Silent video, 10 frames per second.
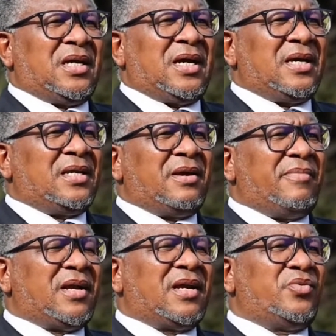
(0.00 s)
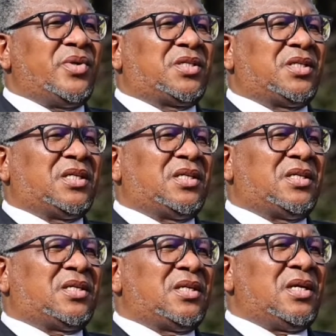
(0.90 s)
in the manner in which he
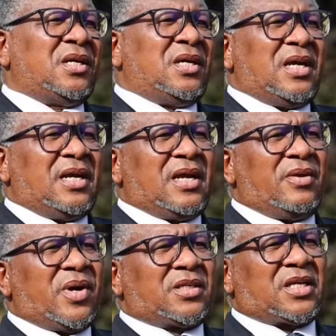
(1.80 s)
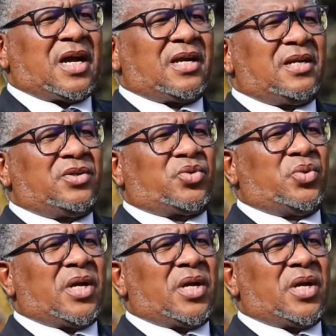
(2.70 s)
did, and then we're struggling to